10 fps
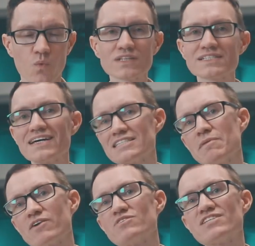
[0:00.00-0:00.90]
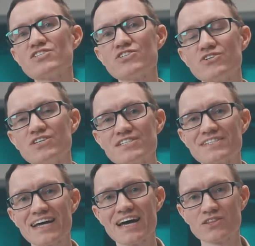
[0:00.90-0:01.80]
What's nice about a resistor
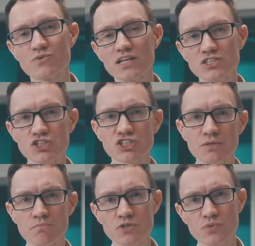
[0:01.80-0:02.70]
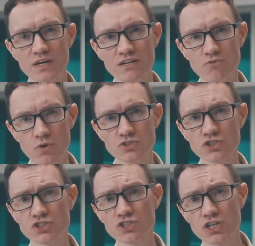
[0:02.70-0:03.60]
is that the relationship between
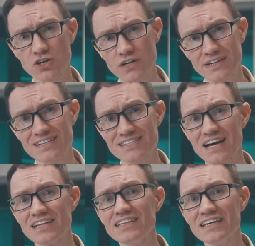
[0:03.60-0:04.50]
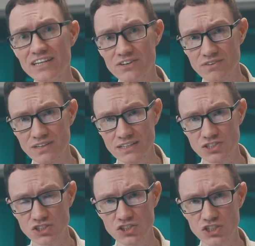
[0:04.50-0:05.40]
voltage and current is a linear
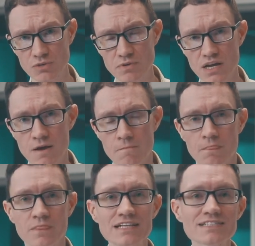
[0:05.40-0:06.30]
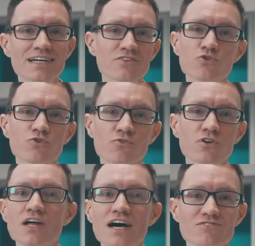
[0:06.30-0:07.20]
relationship. That's not true for
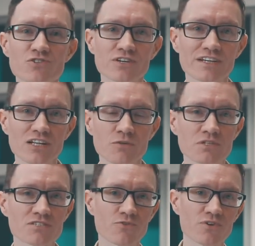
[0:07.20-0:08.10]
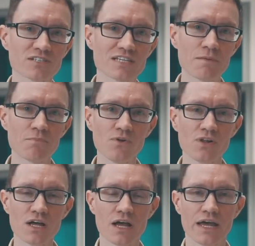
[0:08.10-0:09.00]
a lot of circuit elements. For
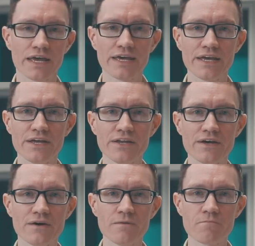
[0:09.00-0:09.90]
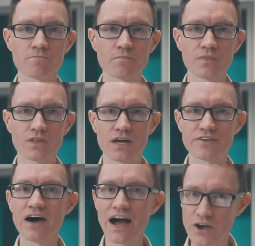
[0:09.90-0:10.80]
example, in a
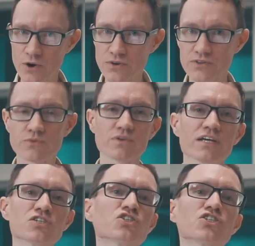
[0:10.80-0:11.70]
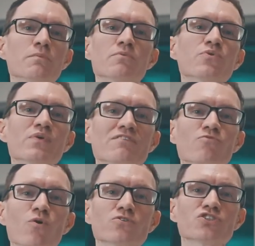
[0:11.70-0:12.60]
diode, the relationship between
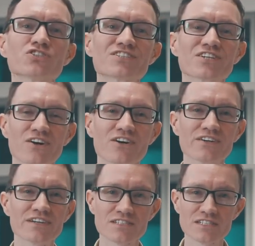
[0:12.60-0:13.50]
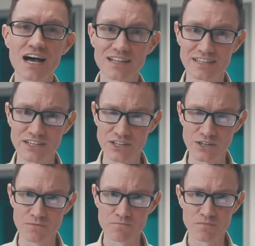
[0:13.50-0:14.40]
voltage and current is not linear.